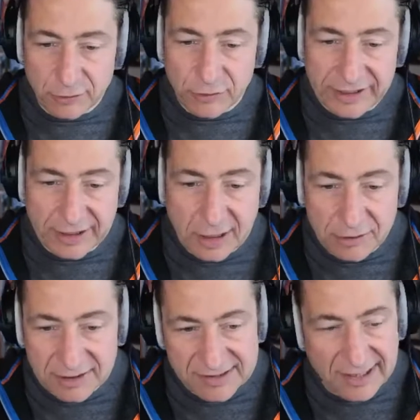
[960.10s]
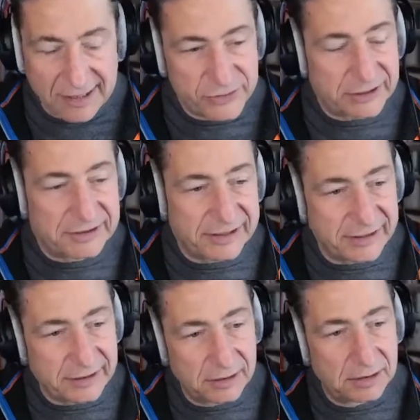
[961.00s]
how exams are taken,
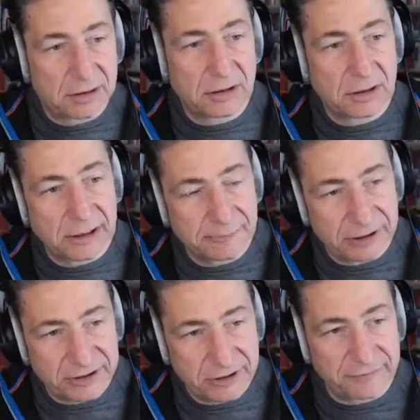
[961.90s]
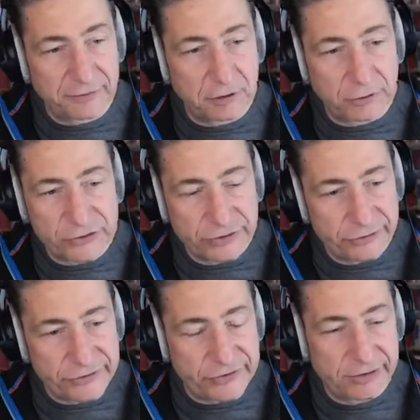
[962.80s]
in particular for law
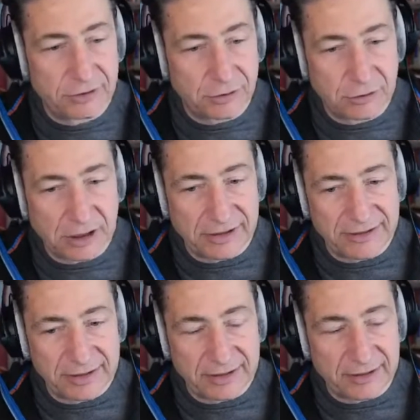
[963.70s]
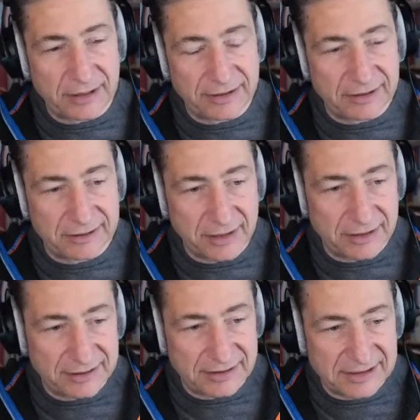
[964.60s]
students, or are they
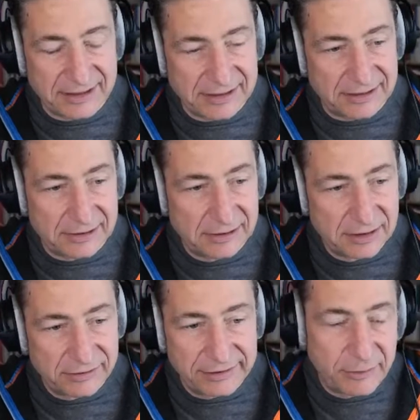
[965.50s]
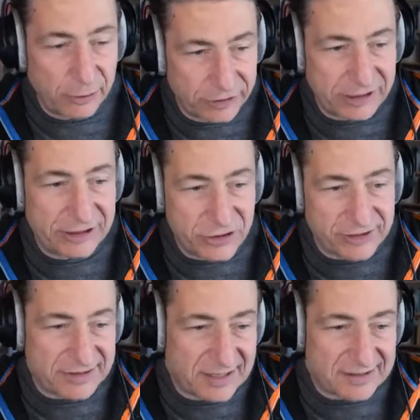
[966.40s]
taken remotely just
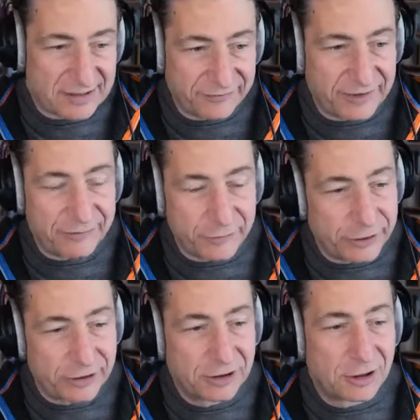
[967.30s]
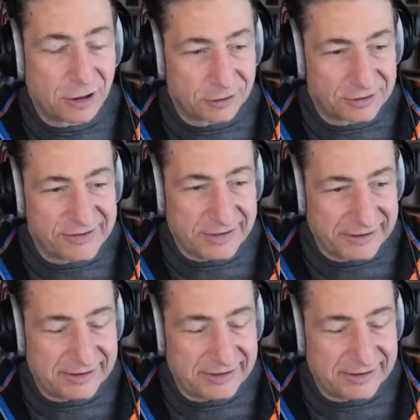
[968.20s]
as if they were on site?